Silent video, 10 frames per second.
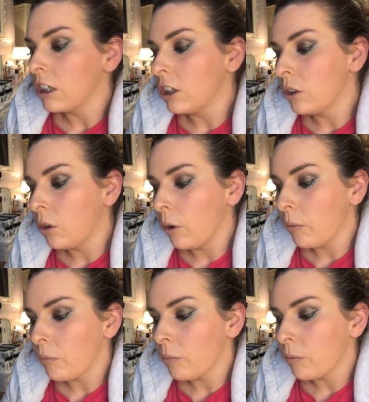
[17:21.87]
No,
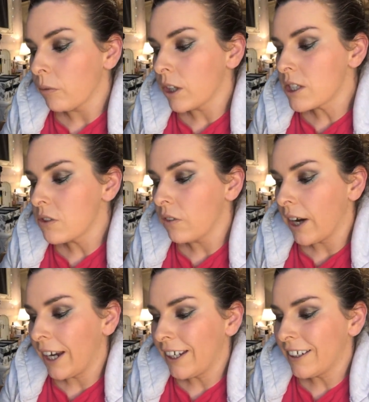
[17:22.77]
it's
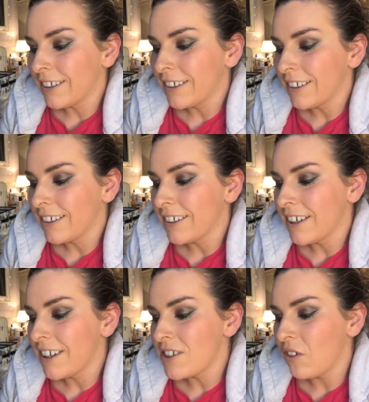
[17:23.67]
fine.
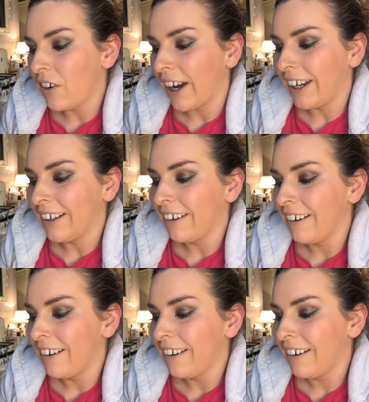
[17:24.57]
It's fine.